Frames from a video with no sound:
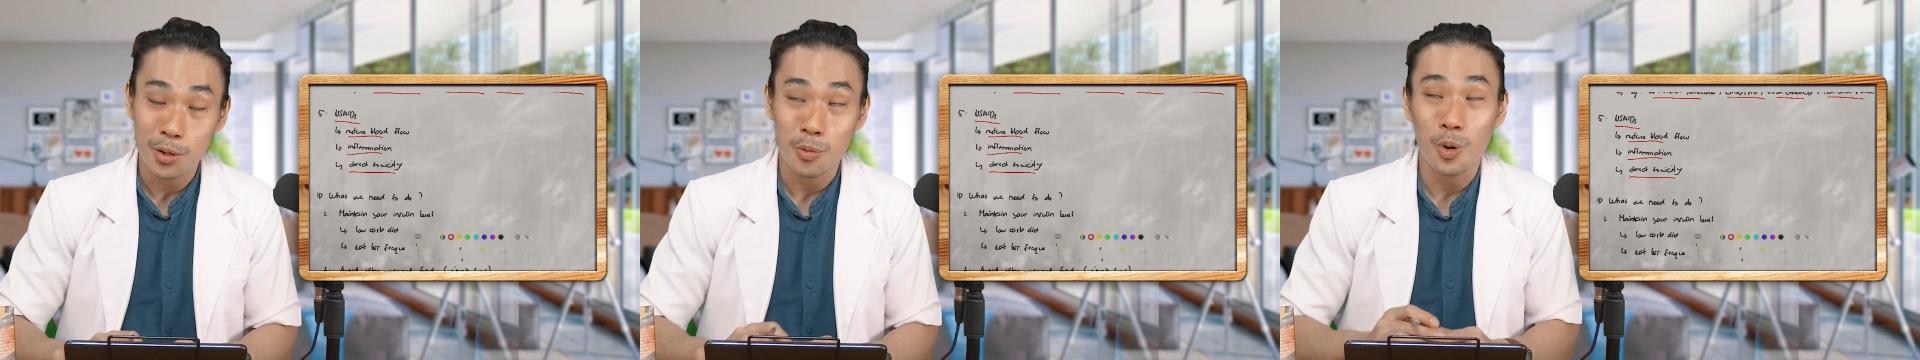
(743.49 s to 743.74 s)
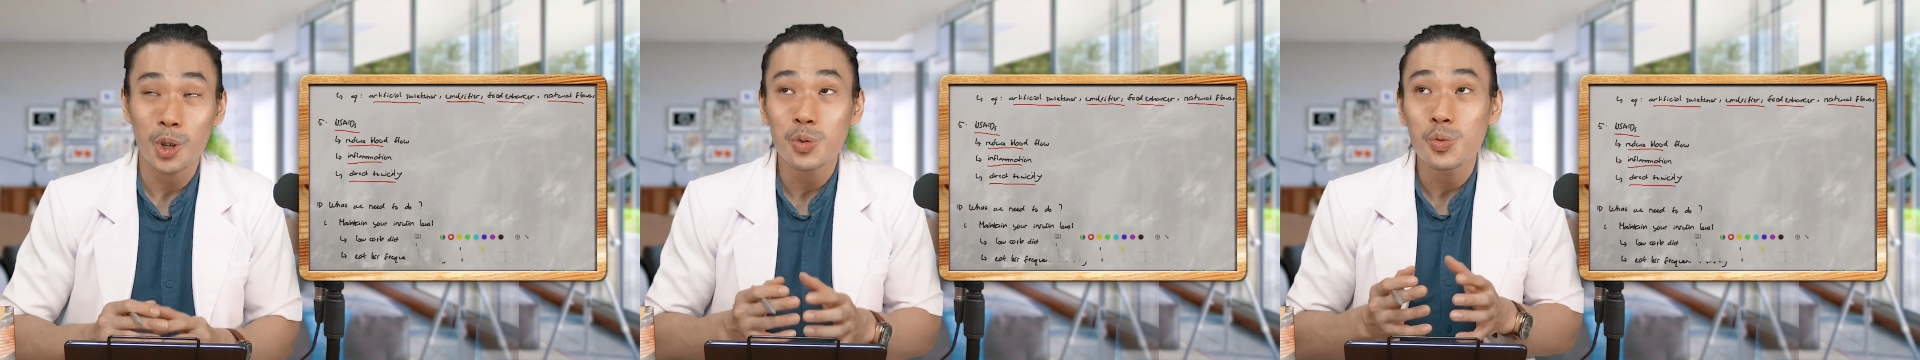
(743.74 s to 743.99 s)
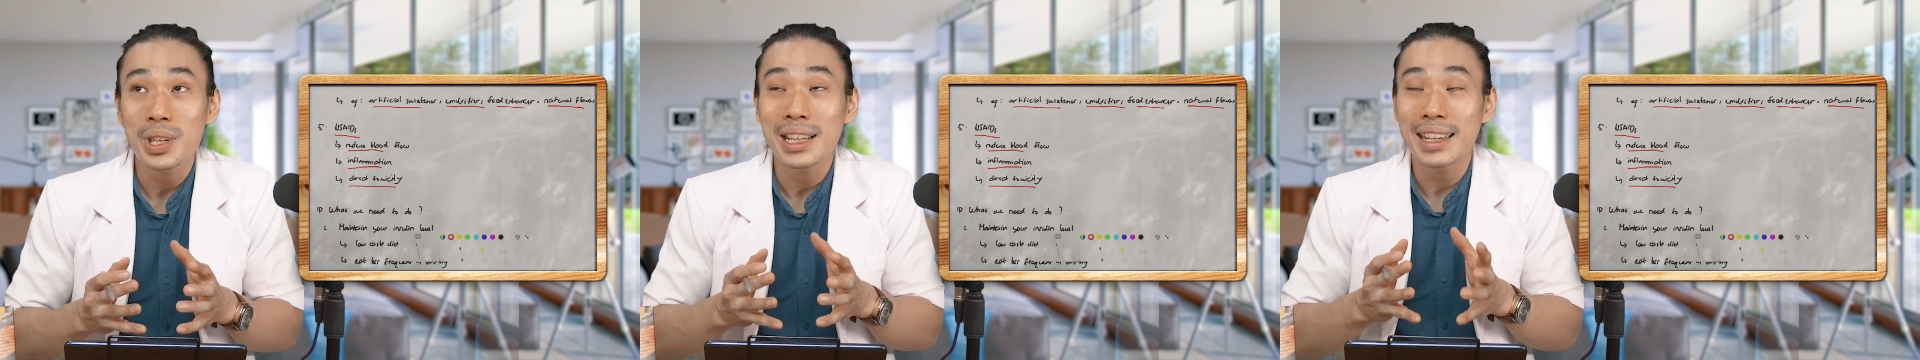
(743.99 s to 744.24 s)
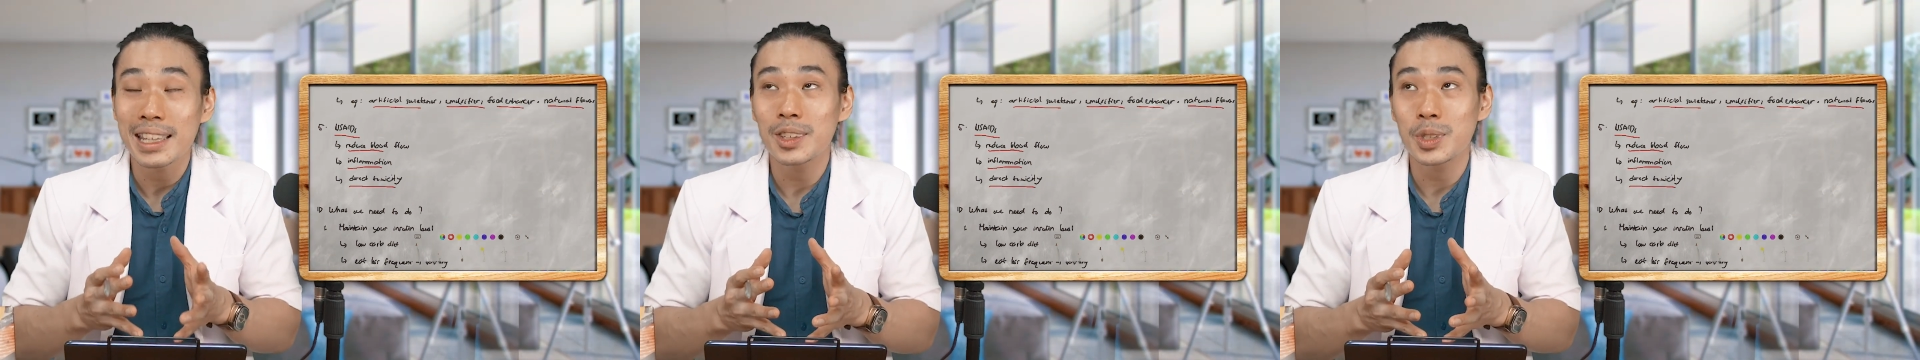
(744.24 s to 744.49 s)
what we
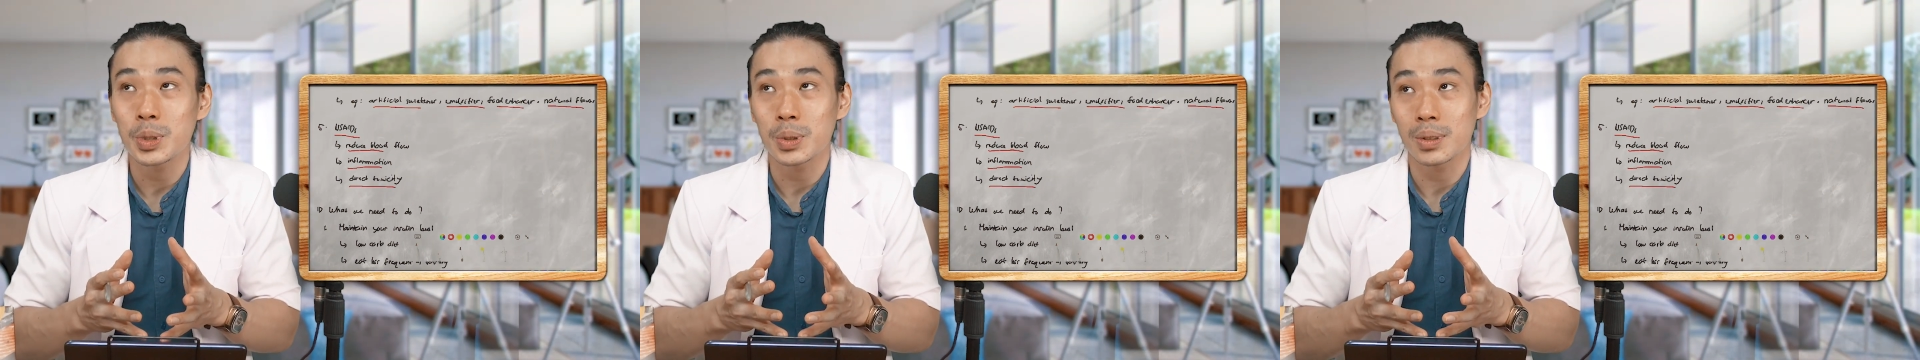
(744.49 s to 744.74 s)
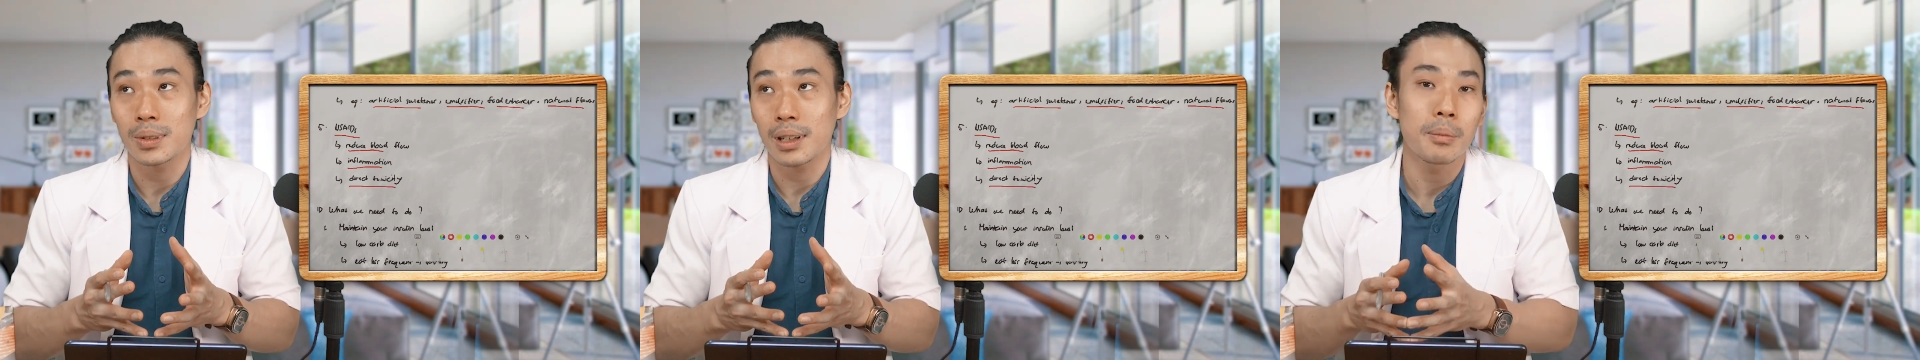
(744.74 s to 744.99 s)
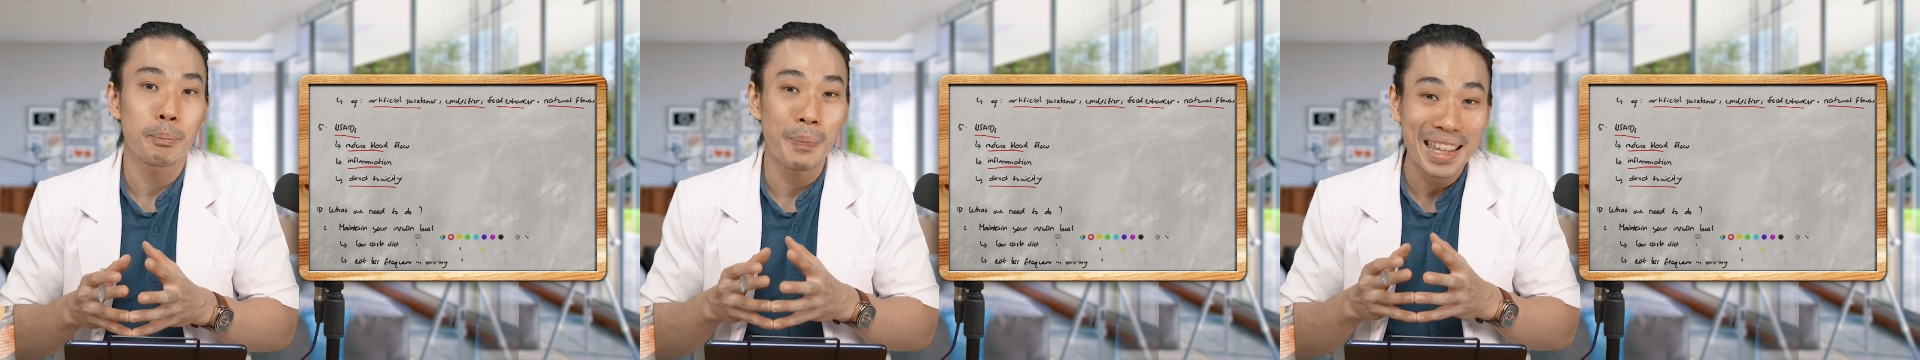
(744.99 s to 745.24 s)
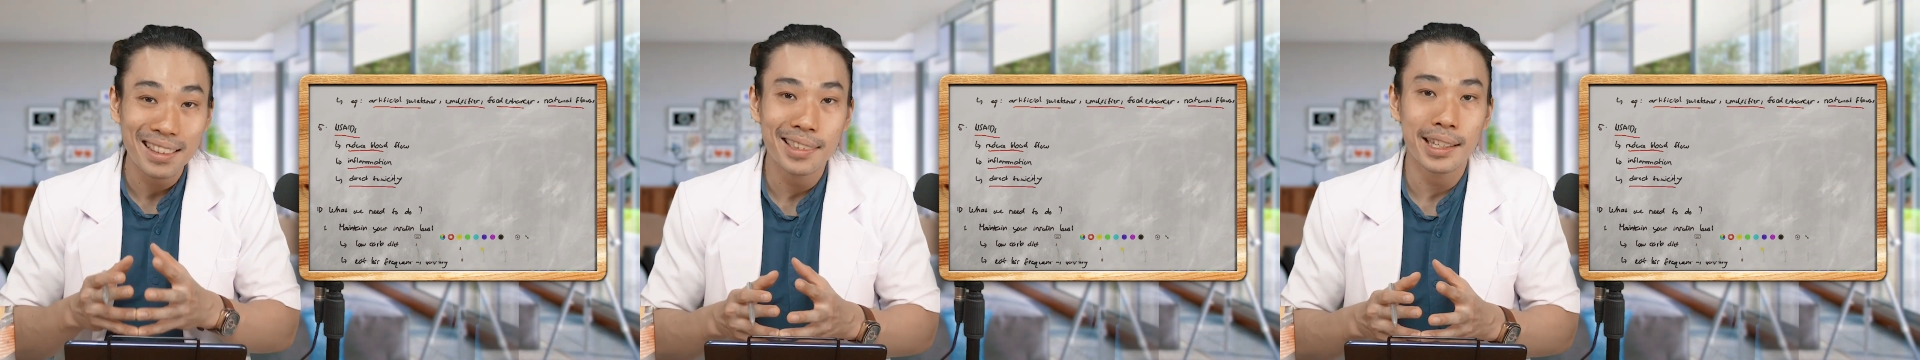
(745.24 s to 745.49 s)
need to
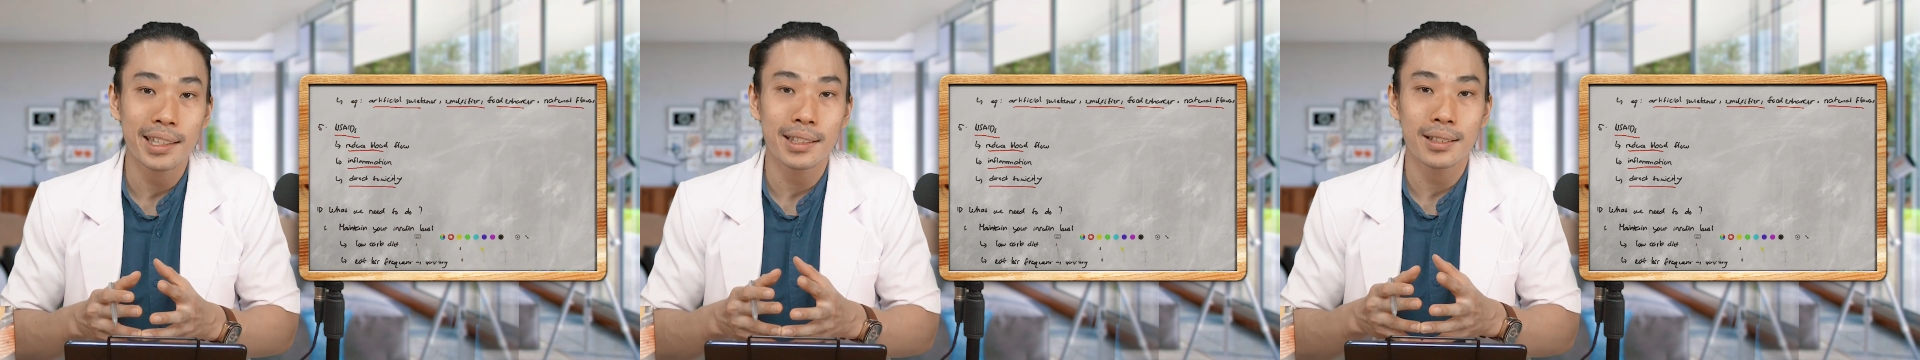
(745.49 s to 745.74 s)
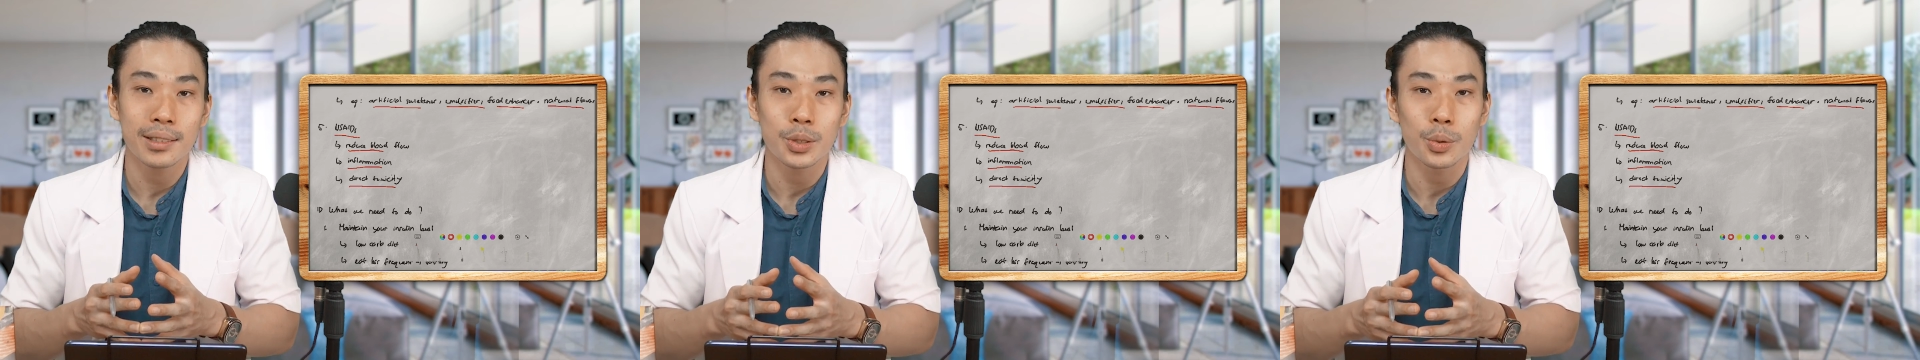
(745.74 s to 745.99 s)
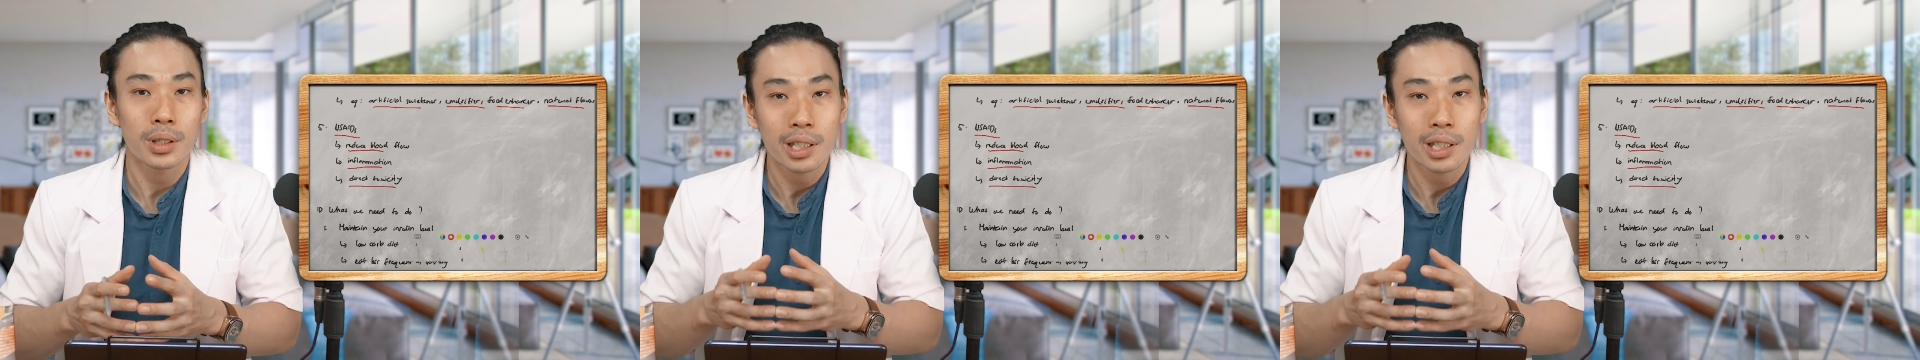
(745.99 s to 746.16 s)
maintain to